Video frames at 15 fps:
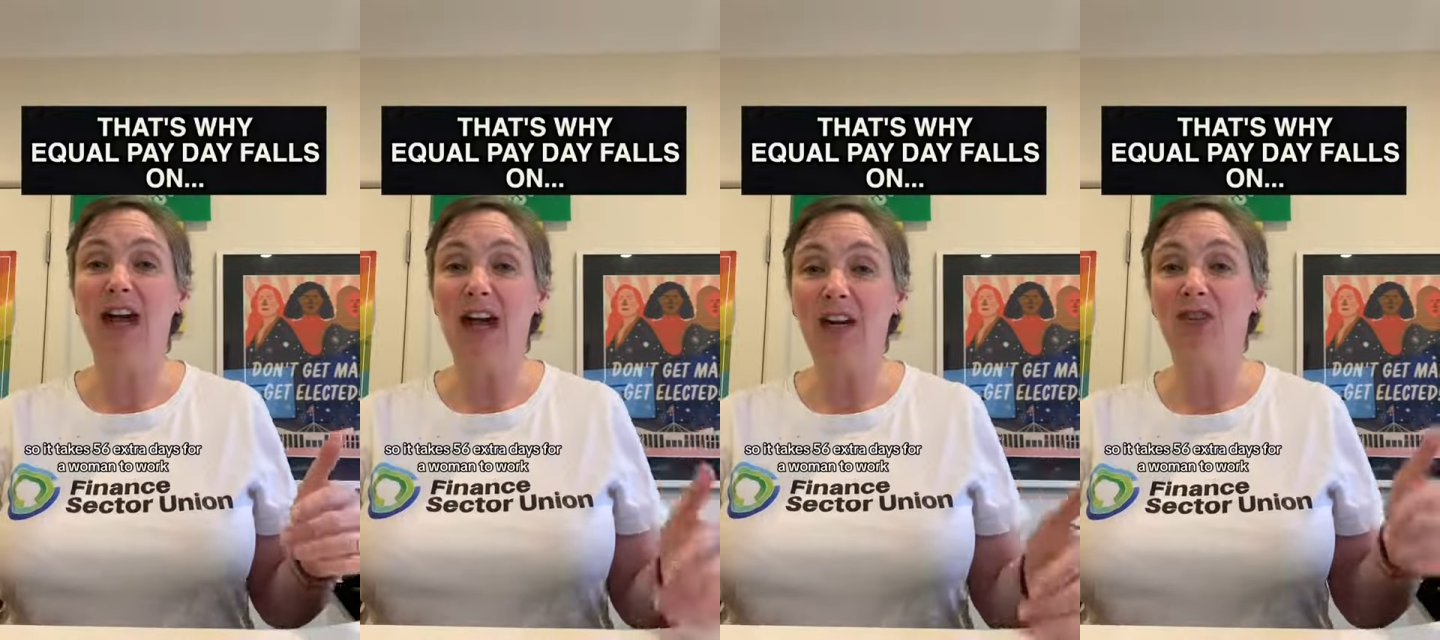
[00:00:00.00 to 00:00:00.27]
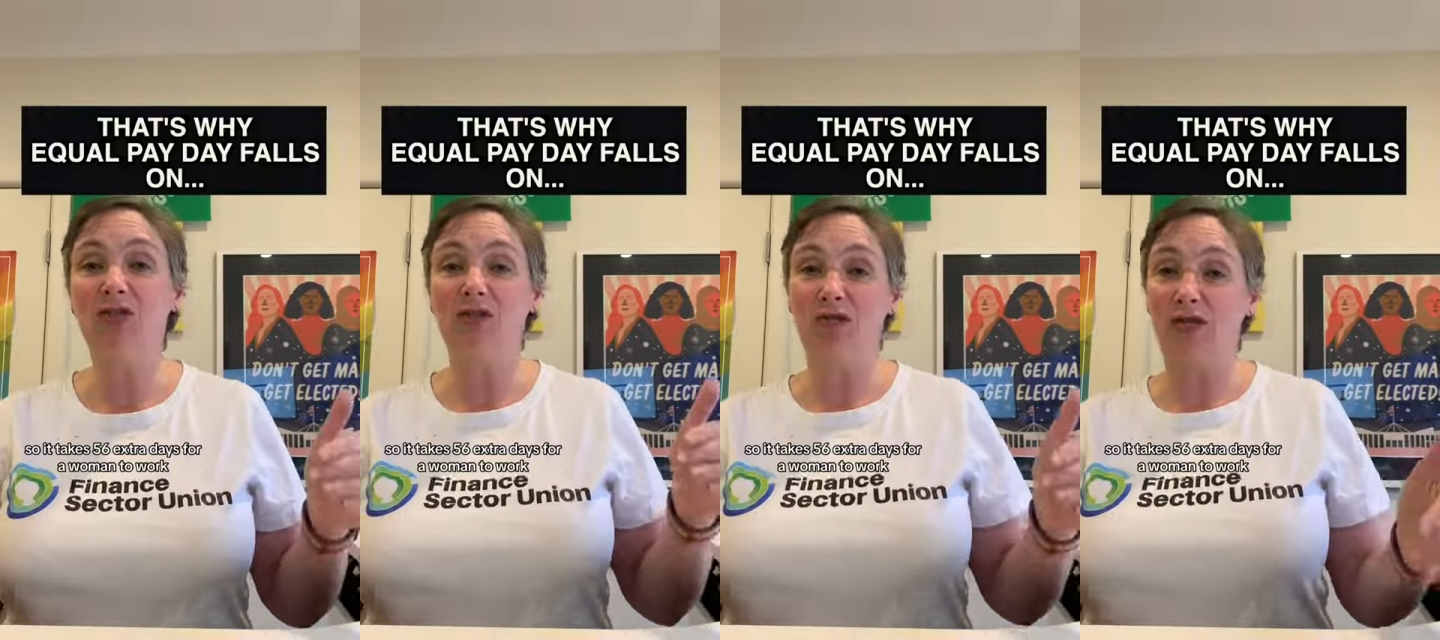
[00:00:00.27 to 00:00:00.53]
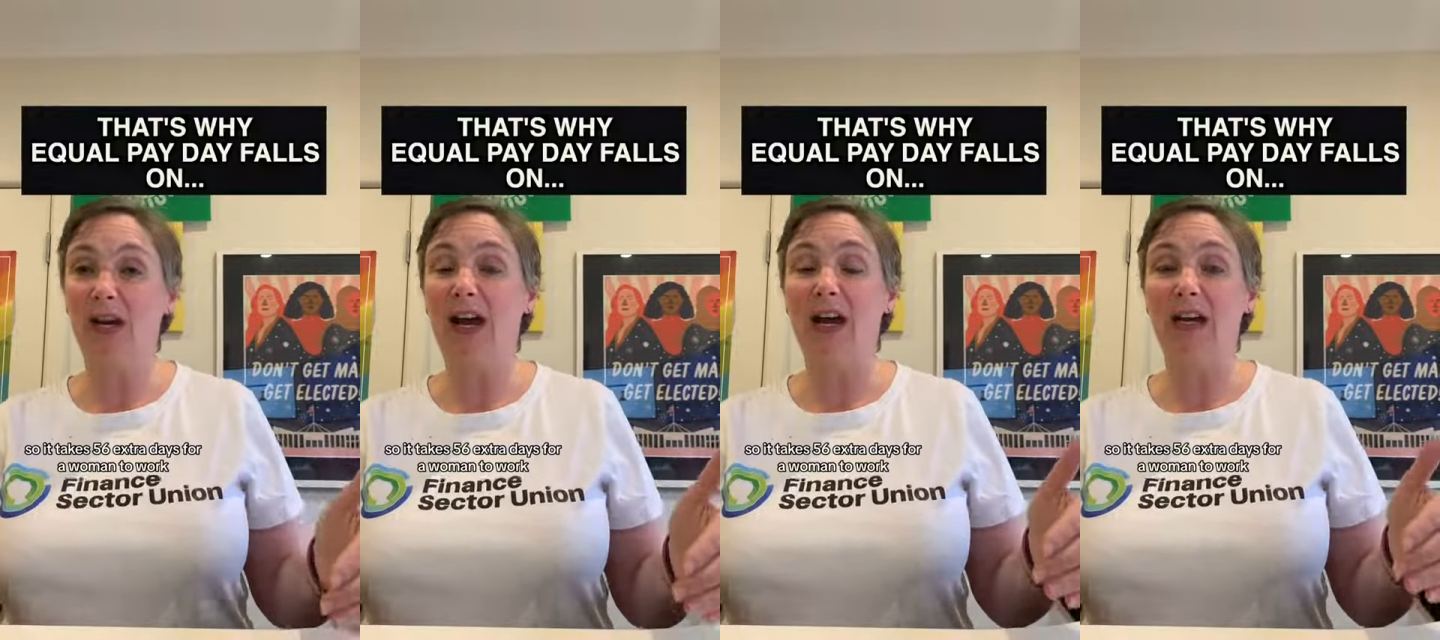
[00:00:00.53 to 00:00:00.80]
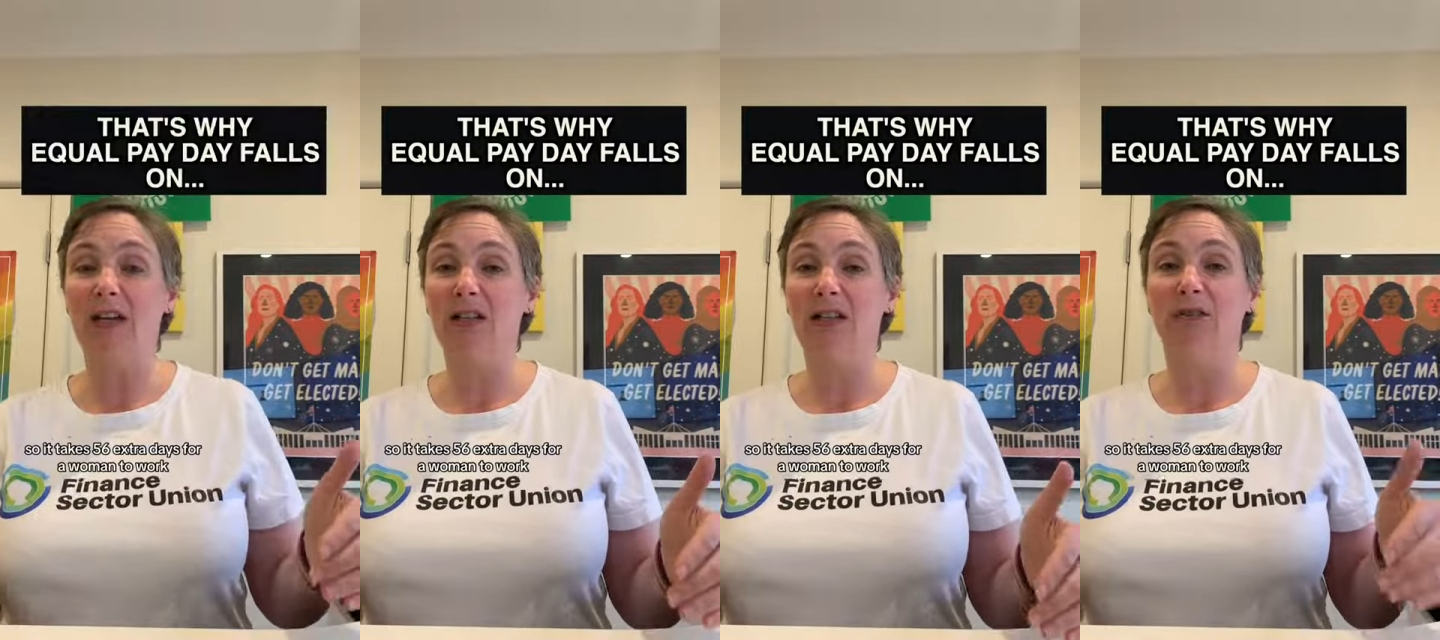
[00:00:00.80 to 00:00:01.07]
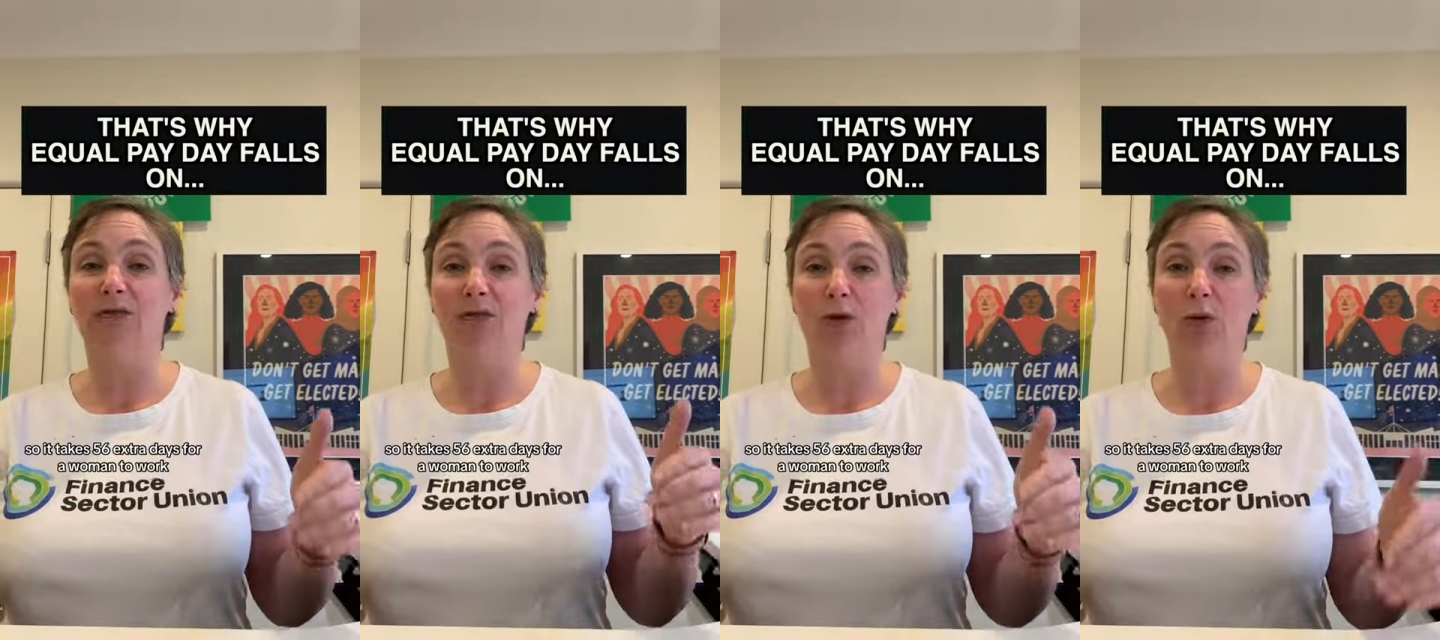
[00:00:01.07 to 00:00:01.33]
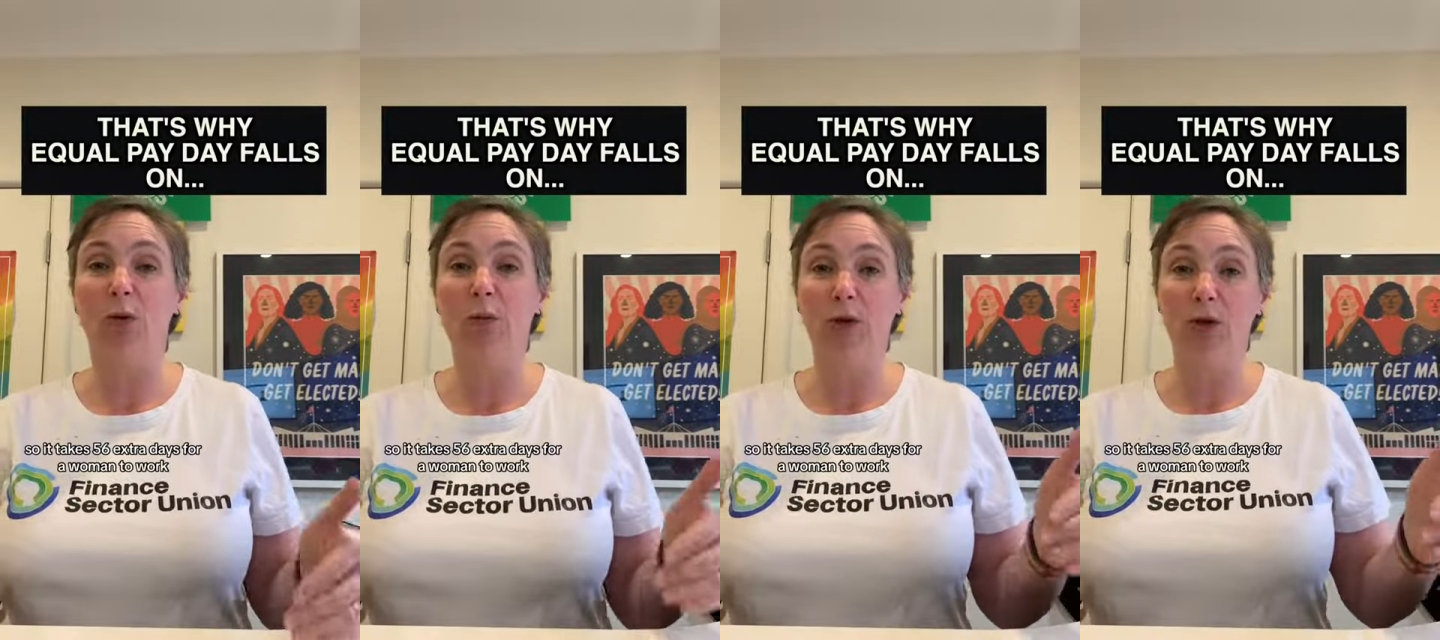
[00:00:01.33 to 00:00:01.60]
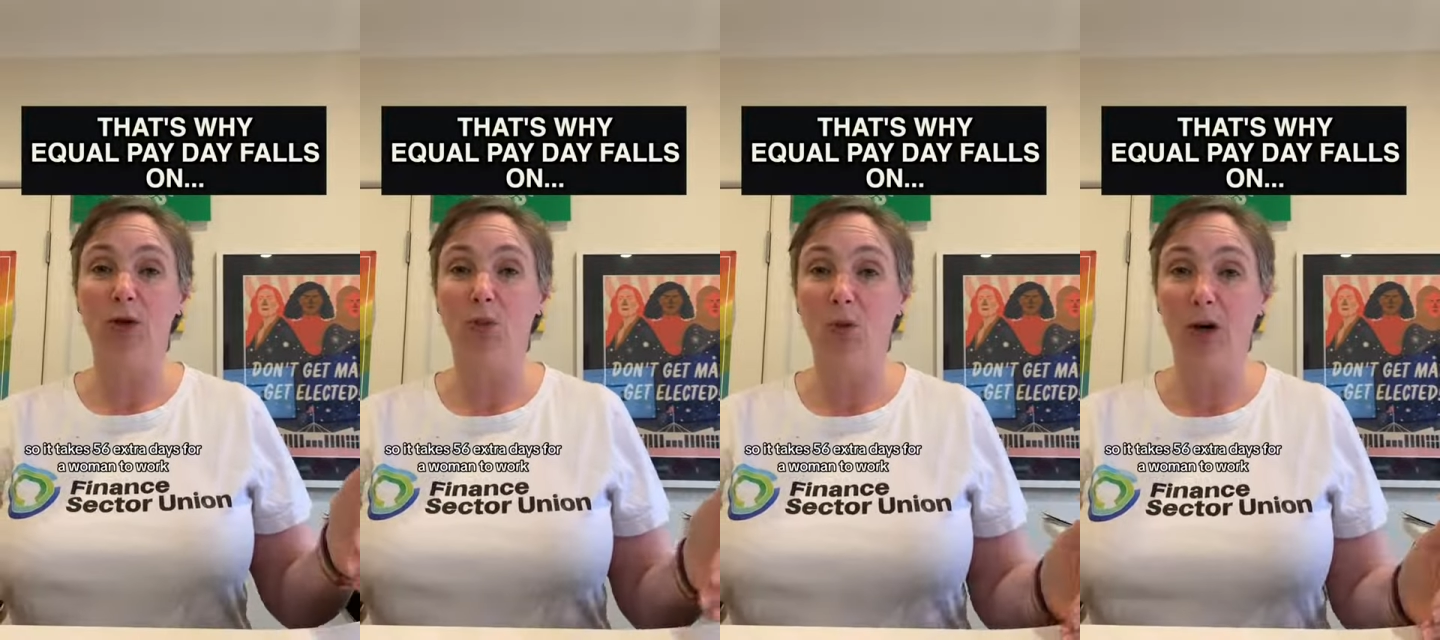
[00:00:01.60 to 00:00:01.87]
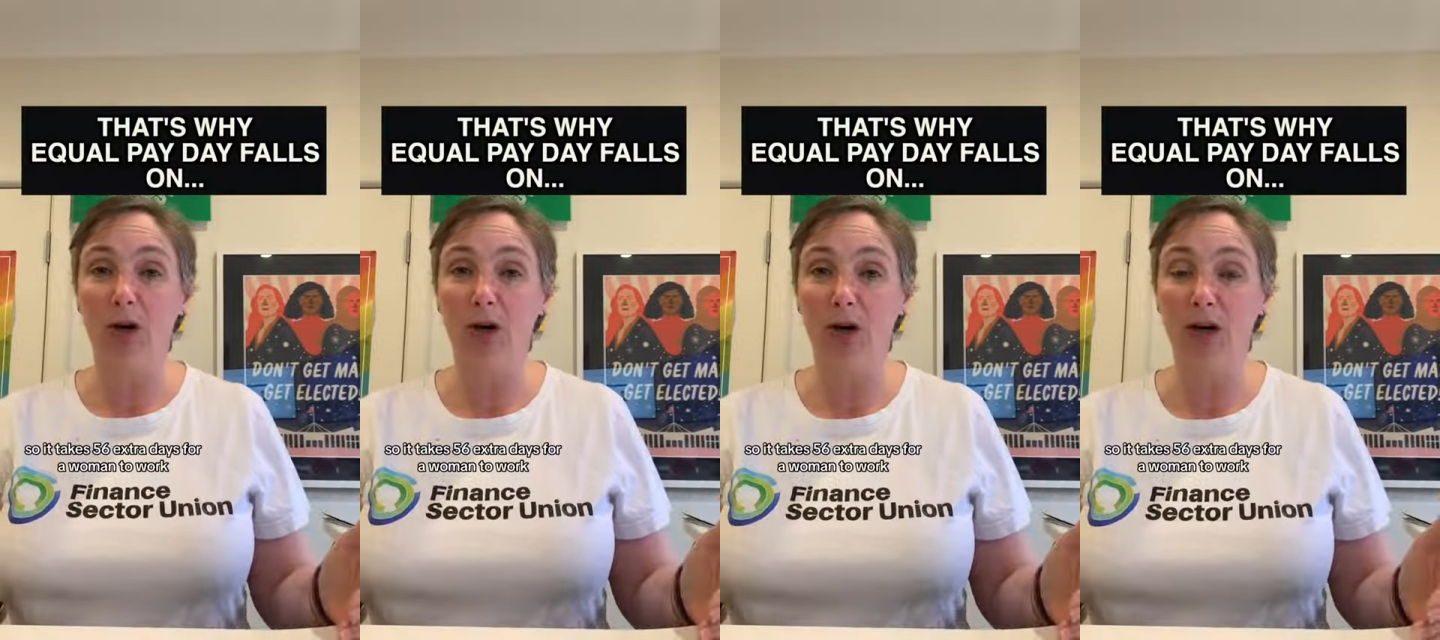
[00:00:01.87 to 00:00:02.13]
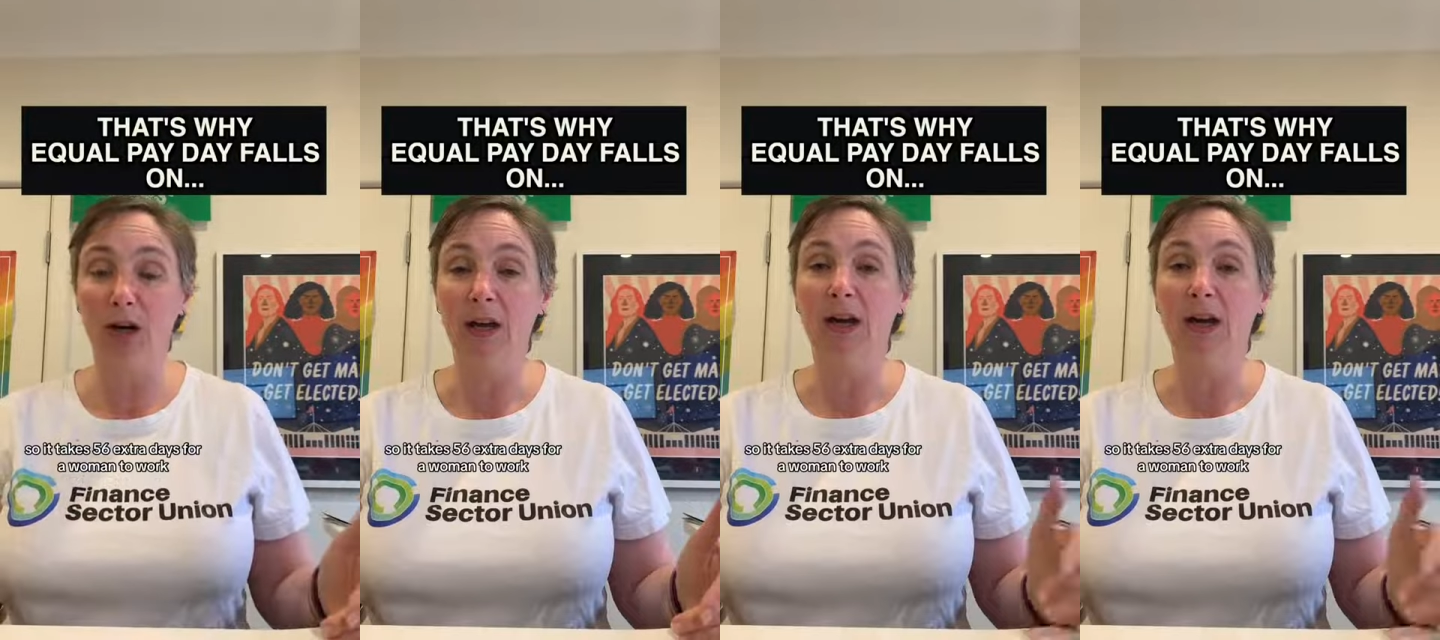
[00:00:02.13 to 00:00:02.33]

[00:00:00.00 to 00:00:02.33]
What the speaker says: extra days for a woman to work